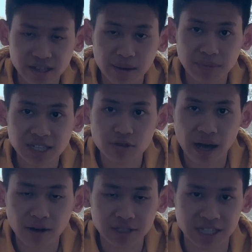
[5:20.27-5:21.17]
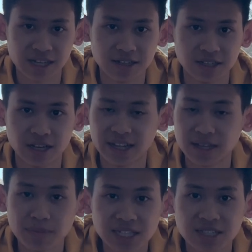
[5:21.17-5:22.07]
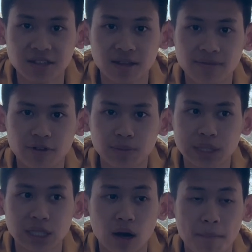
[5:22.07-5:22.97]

that make you outstanding, and that makes the difference